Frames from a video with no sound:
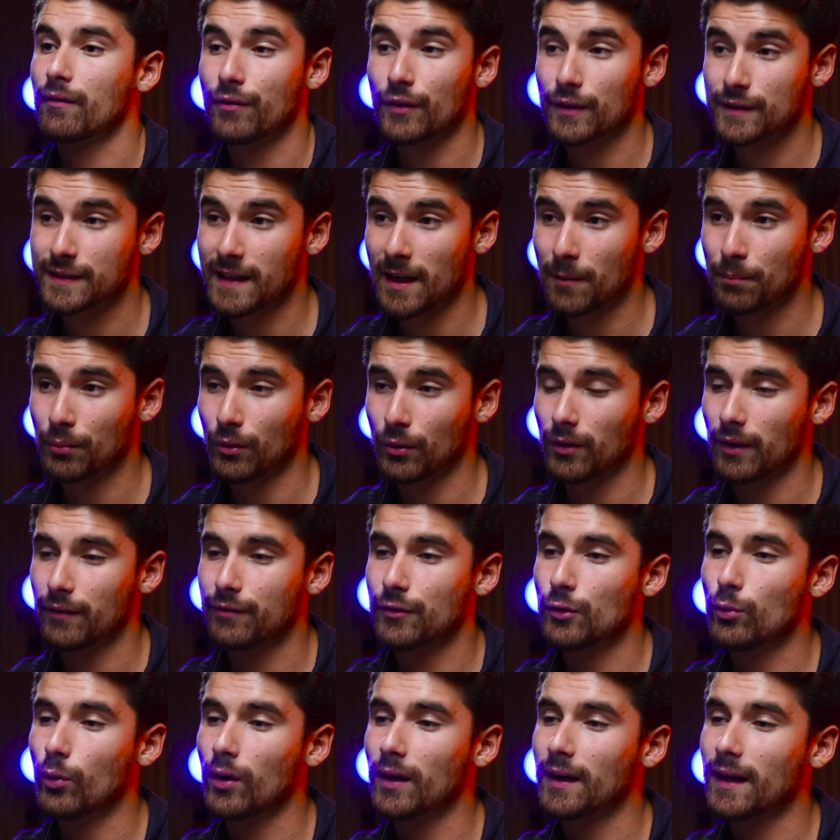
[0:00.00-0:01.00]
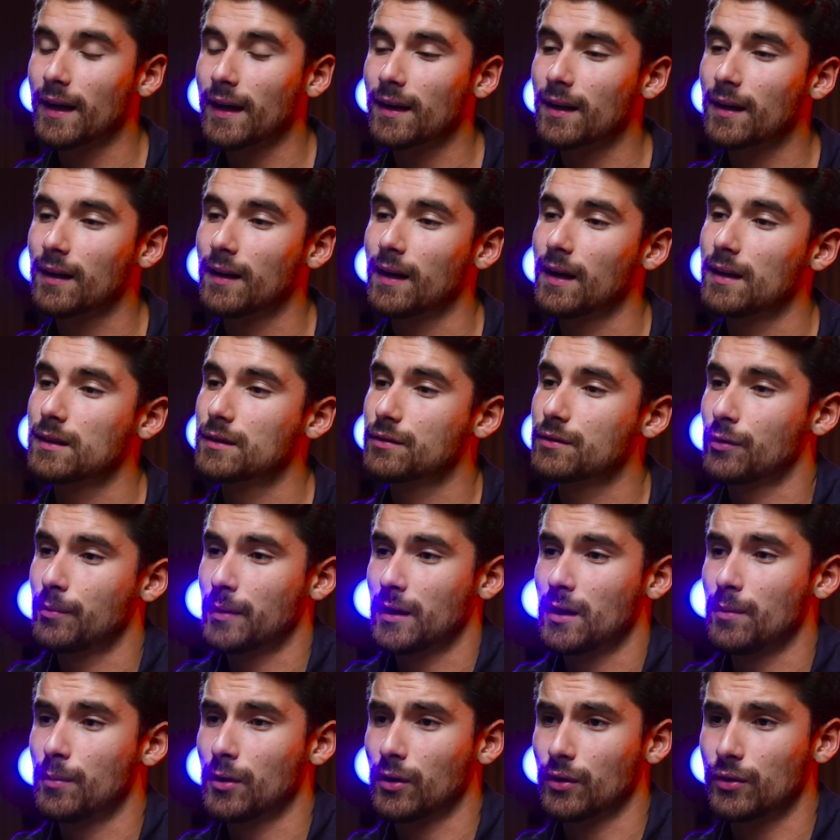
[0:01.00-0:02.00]
For example, if you want to get clients from
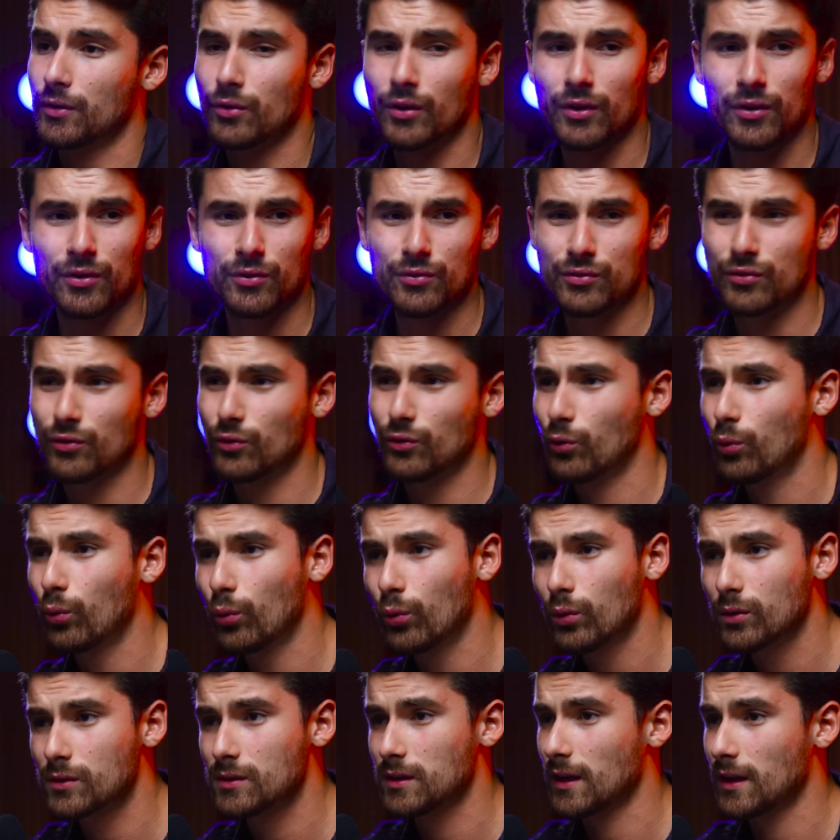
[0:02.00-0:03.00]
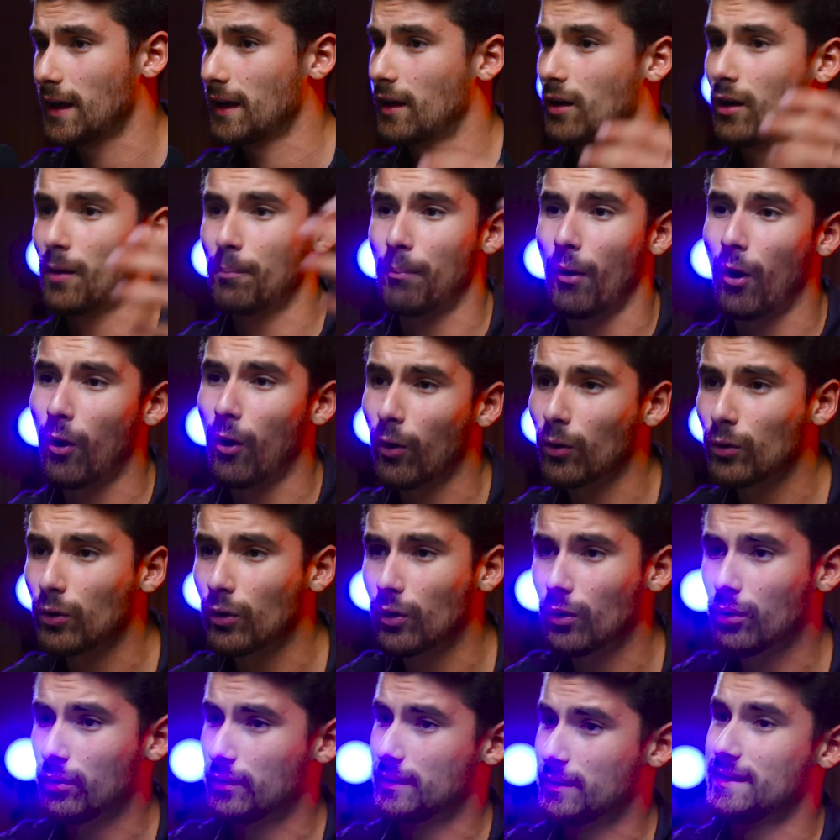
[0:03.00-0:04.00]
email, you can use tools like
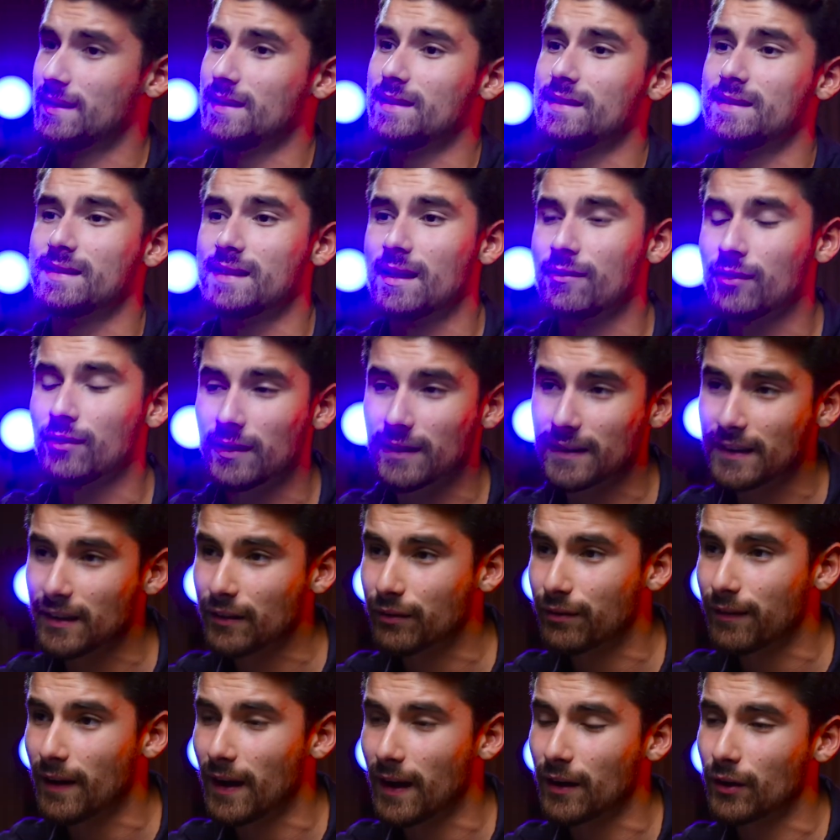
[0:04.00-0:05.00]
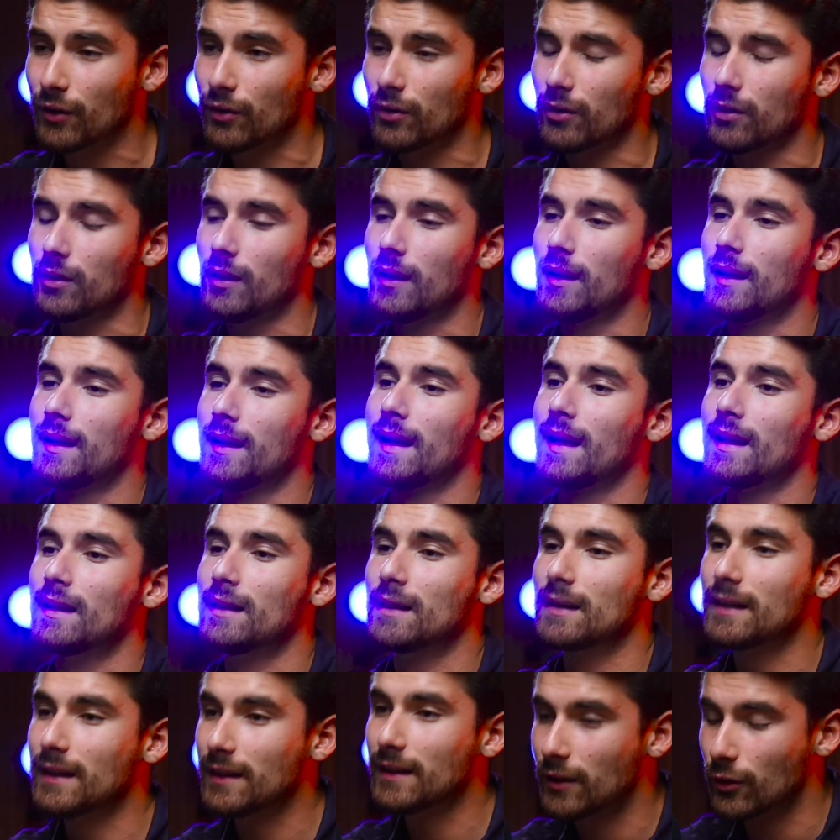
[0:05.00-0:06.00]
Apollo, D7 Lead Finder,
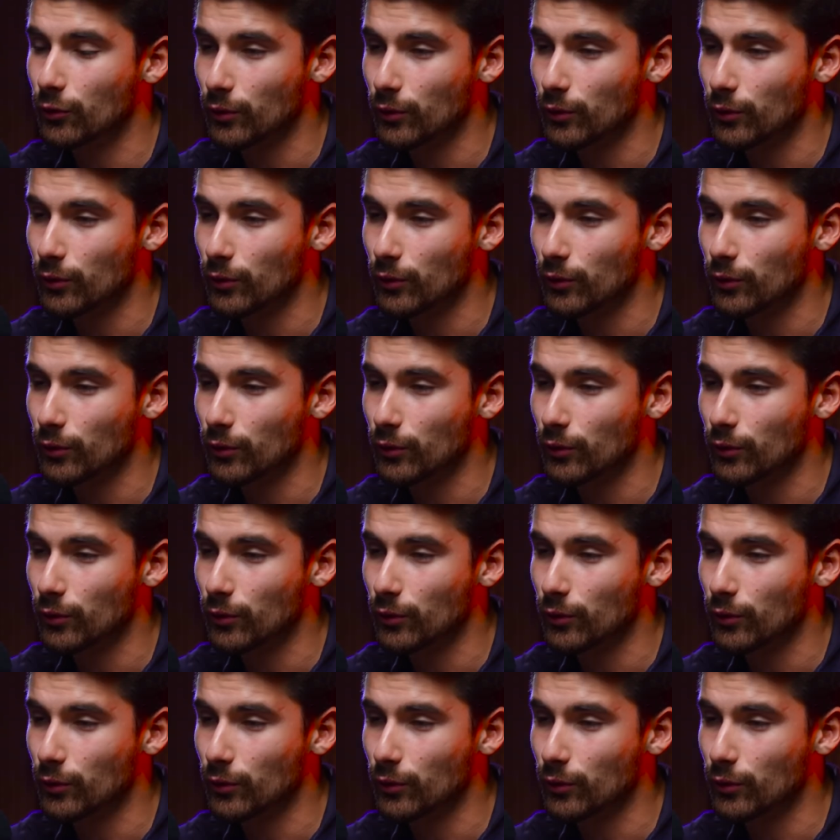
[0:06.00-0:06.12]
and Lead